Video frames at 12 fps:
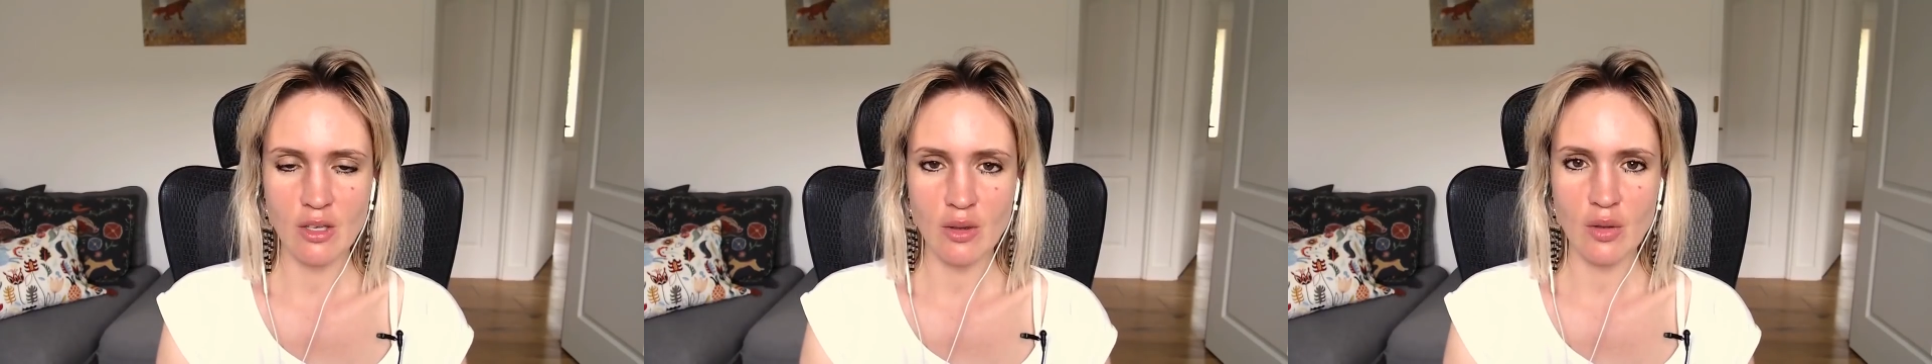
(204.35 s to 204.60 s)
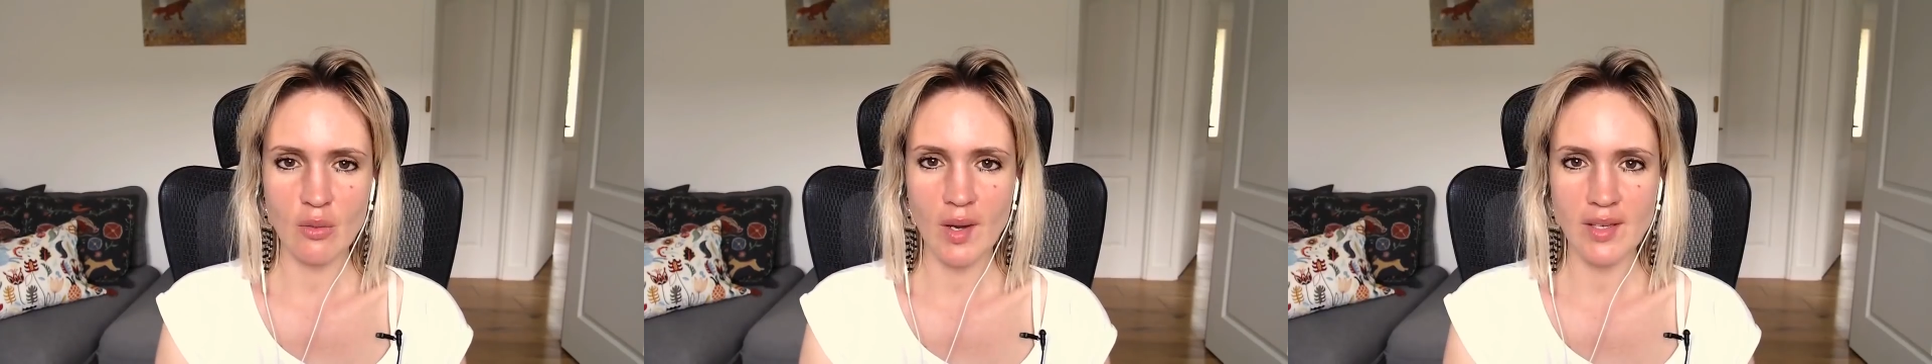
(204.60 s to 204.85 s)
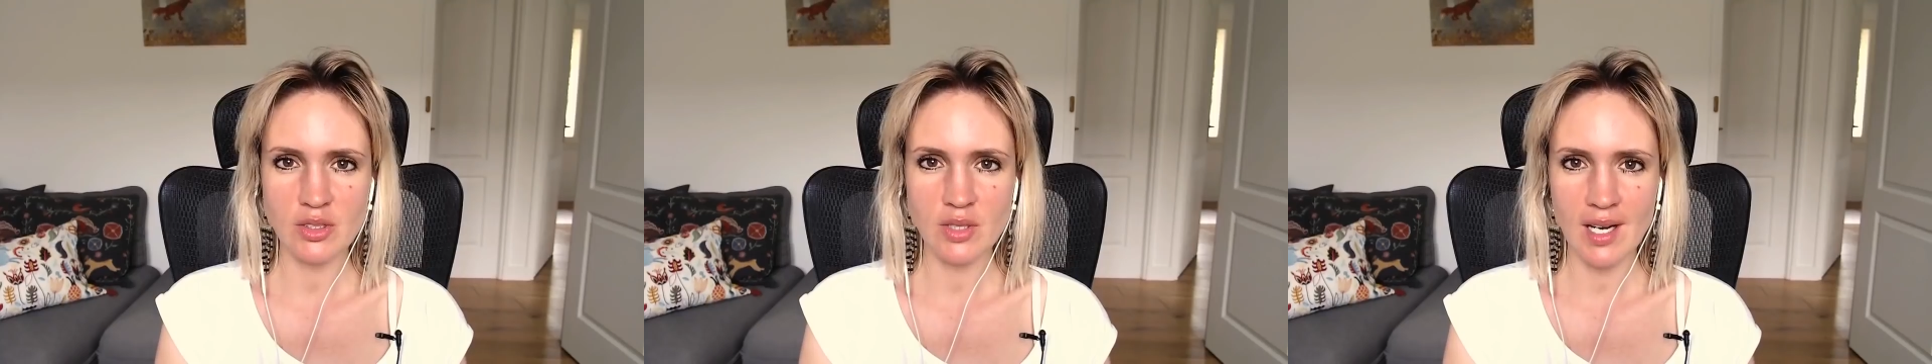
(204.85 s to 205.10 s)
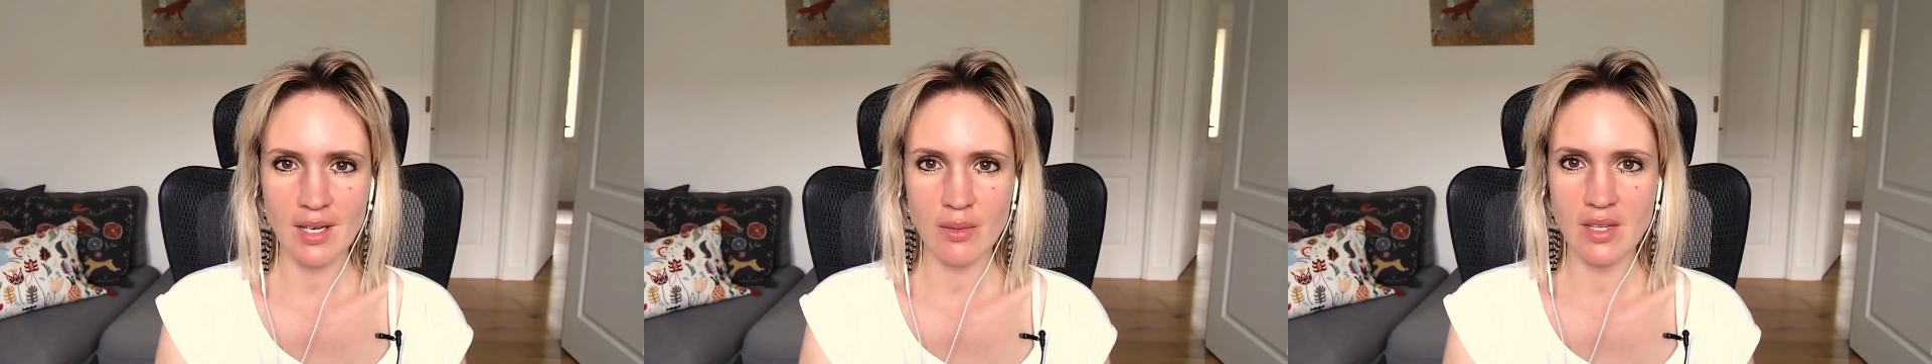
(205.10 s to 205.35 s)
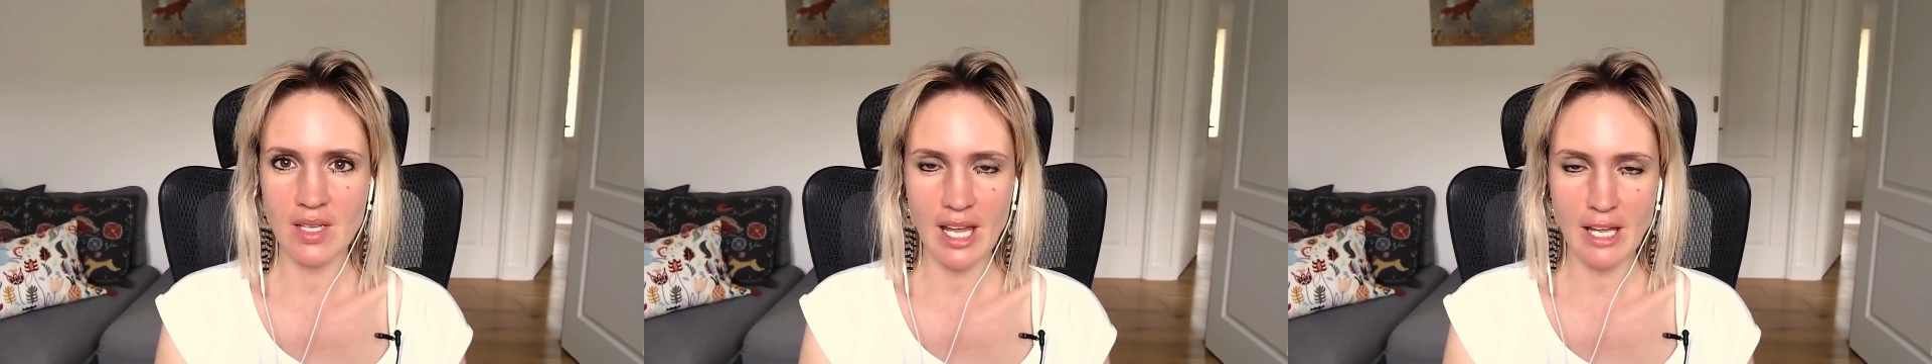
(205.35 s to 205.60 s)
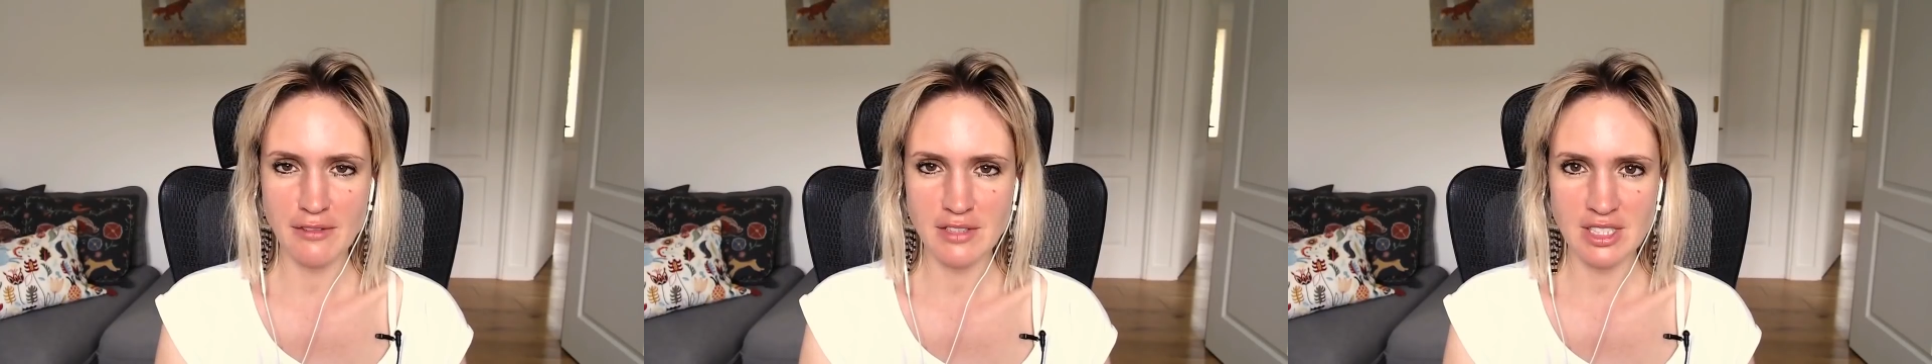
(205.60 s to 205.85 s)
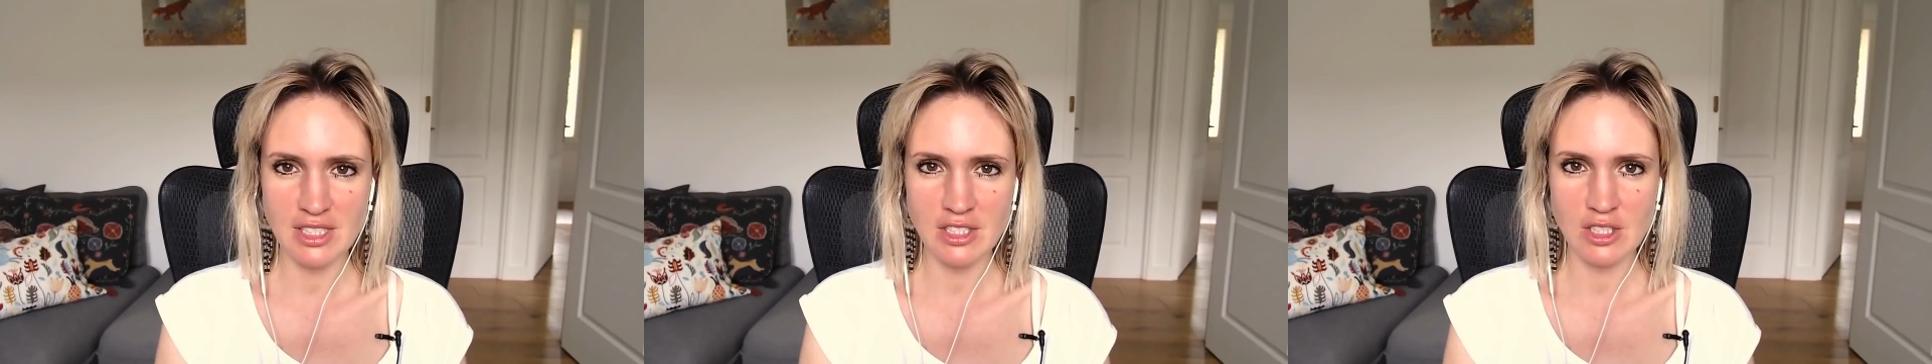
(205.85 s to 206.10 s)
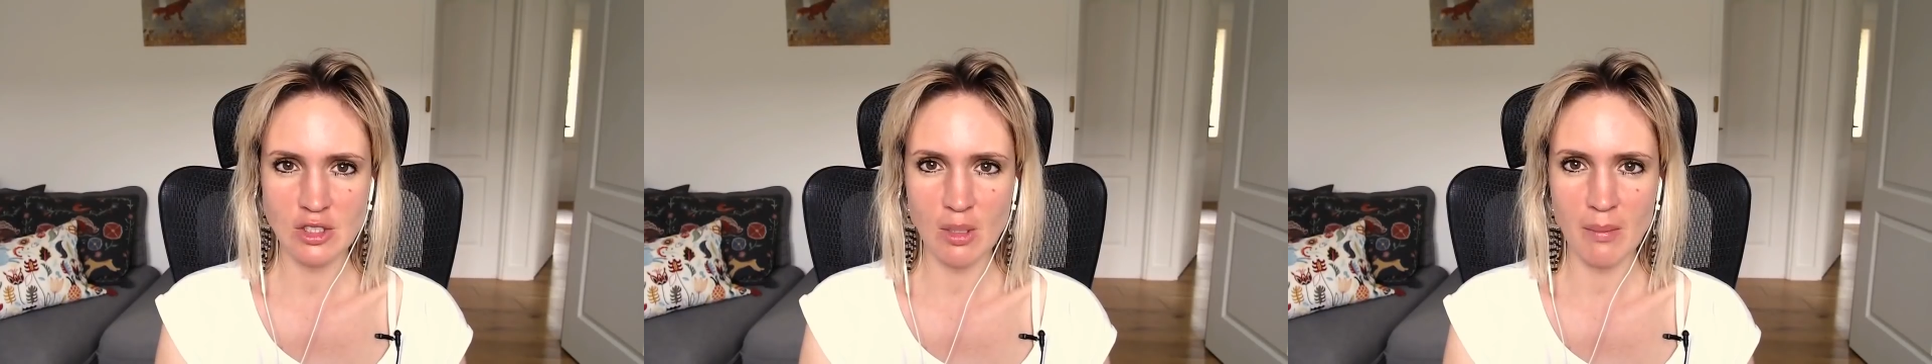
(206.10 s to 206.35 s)
are you on the right track with the life
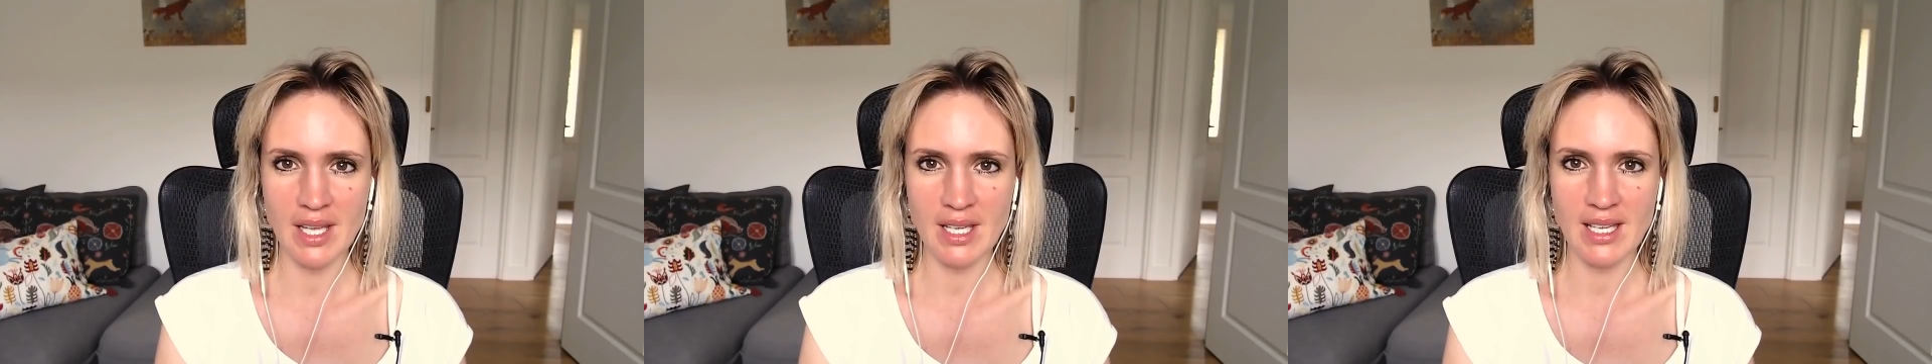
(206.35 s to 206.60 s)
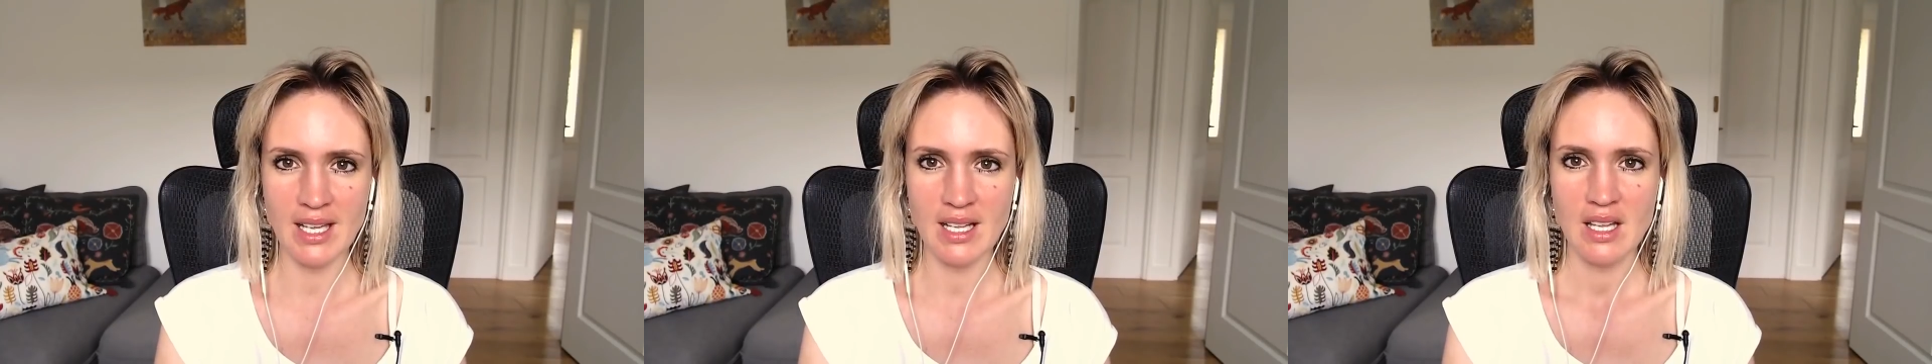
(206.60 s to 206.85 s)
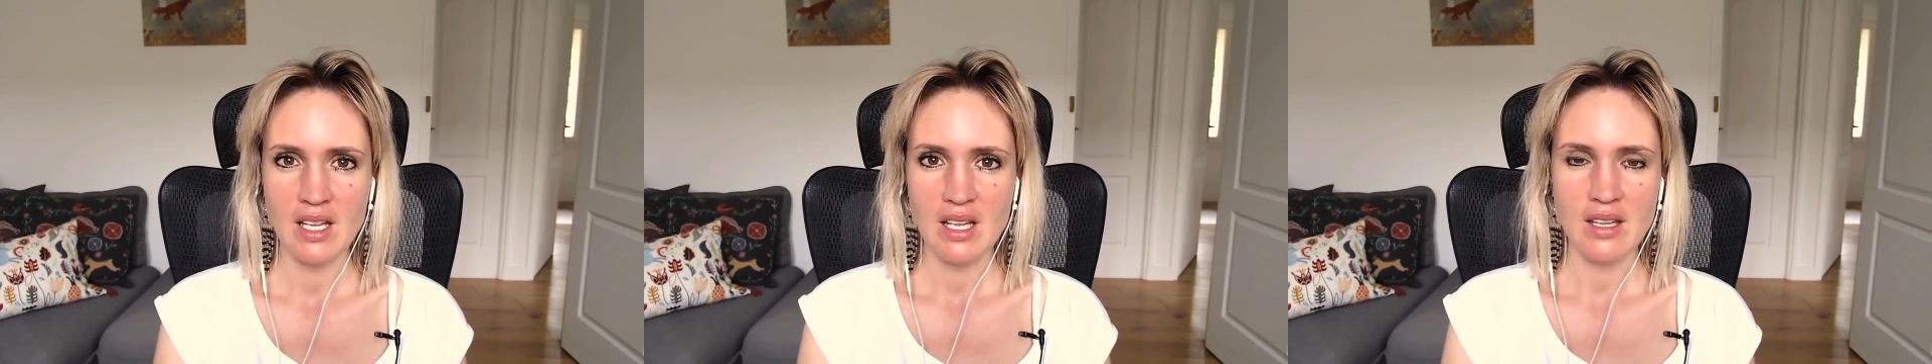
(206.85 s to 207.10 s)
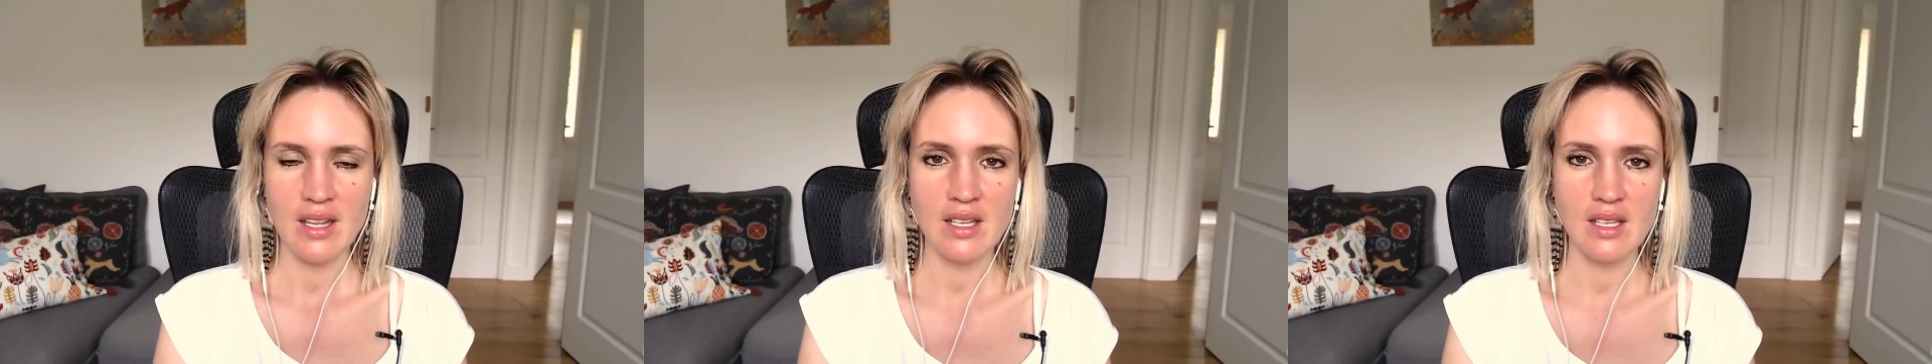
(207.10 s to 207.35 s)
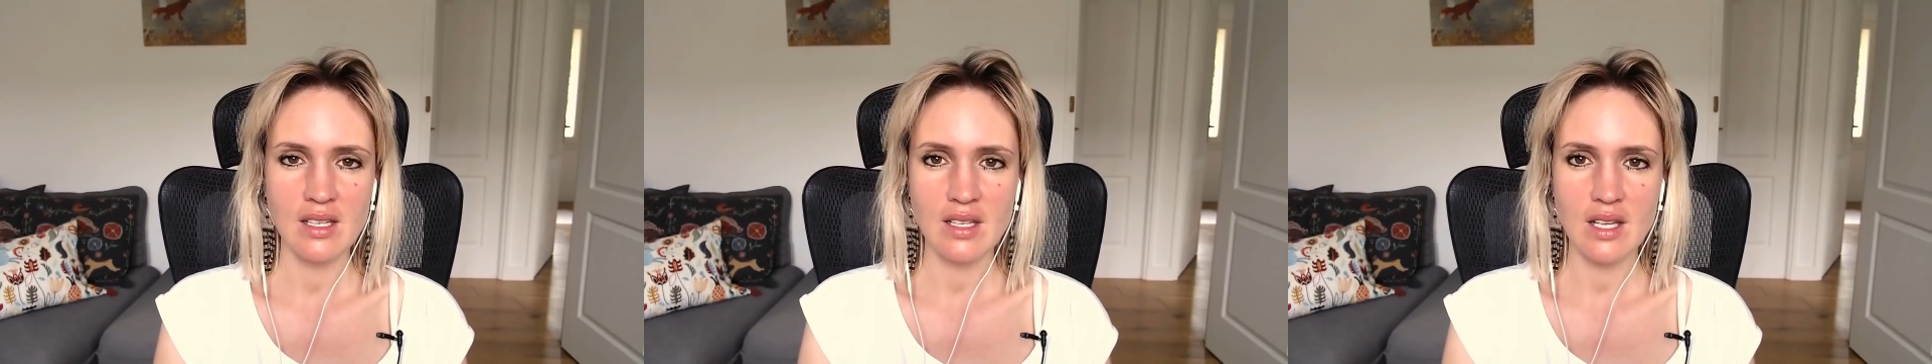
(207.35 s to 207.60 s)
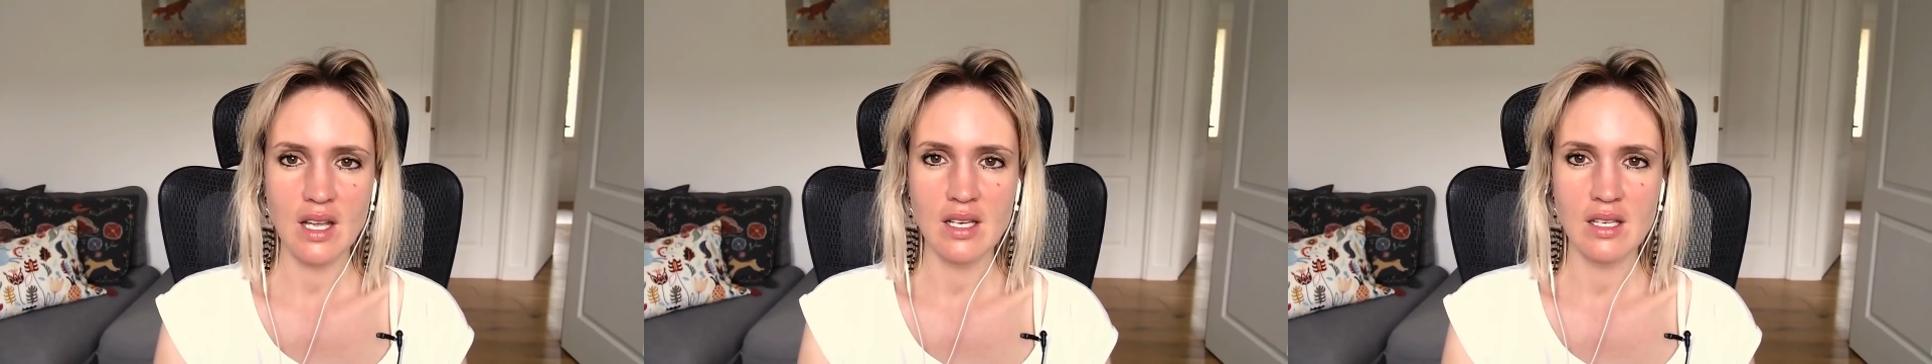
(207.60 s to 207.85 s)
decisions you're making, then